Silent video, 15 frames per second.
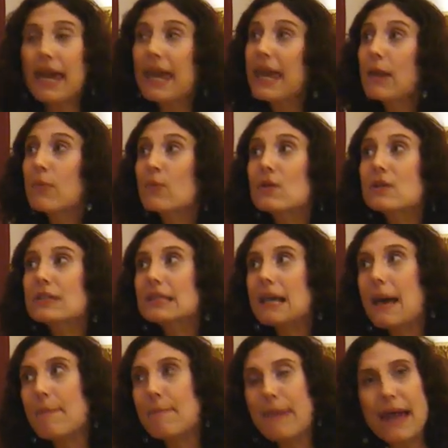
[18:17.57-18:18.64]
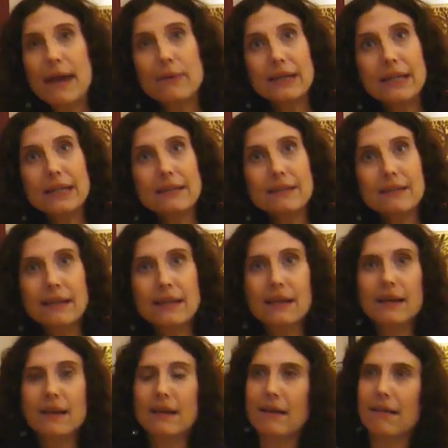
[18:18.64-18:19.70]
He was married
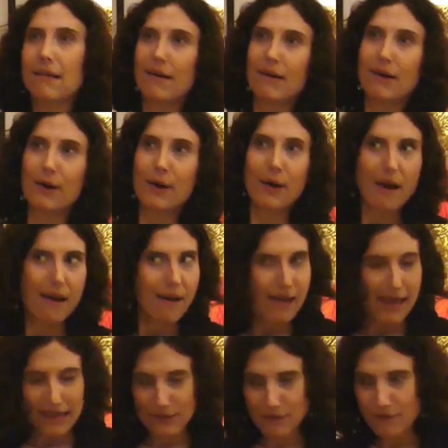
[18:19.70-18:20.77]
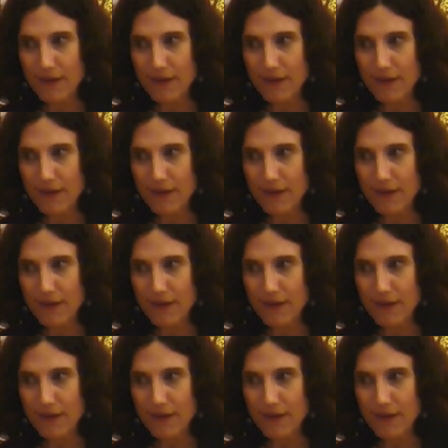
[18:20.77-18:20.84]
at